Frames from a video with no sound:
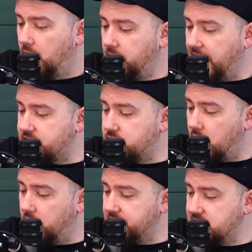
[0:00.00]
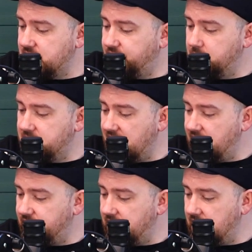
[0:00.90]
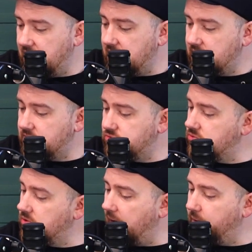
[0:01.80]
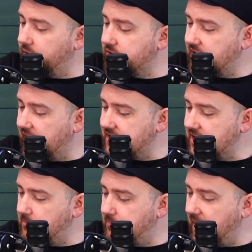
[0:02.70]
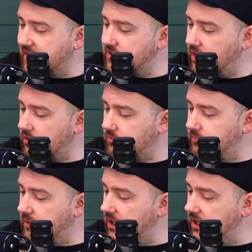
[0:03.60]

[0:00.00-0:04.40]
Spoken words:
Okay, so this is from David. How are we going to say that? Is it Bezer?